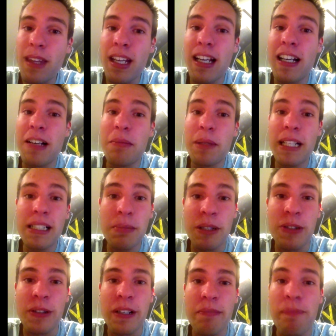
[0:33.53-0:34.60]
But that's
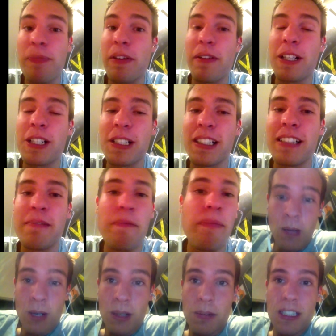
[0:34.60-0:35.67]
my dream, eventually.
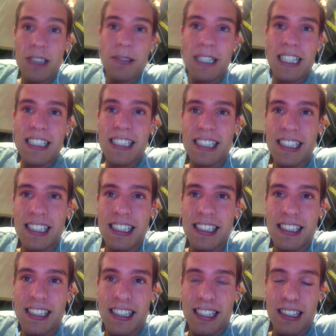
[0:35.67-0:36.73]
What I wanted to ask
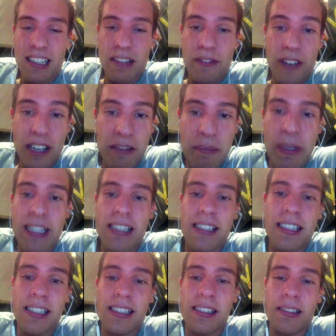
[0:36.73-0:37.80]
is the 5 best
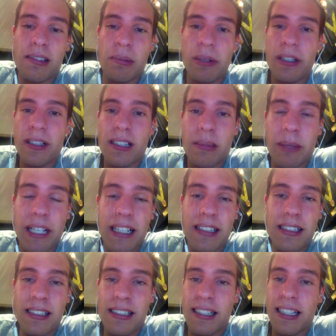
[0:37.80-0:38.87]
things, in your opinion,
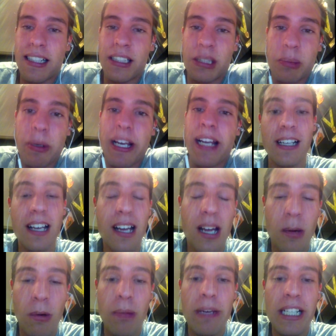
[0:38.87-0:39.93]
about Japan.
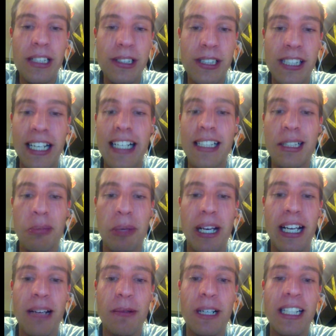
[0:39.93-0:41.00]
What made you stay in
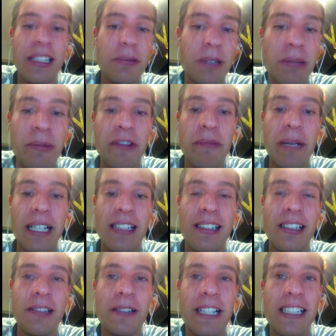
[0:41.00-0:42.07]
Japan? Why didn't you want to move back to
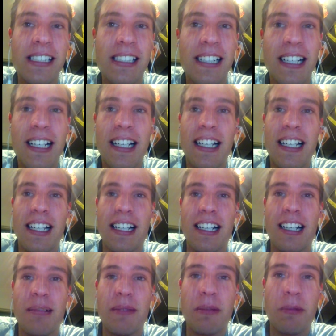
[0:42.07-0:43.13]
the US?
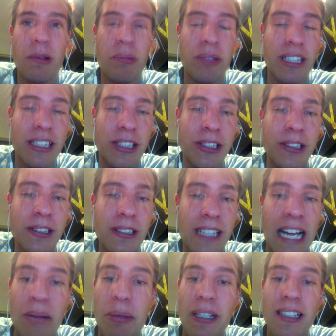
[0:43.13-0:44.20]
And what brings you
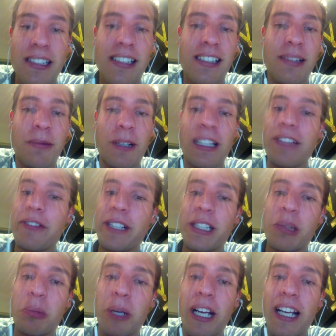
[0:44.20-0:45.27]
happiness while living in
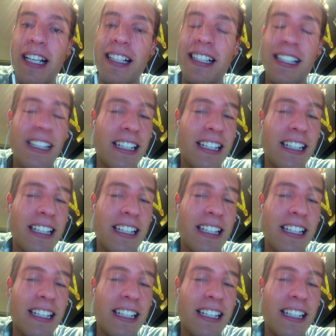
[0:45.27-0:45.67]
Japan?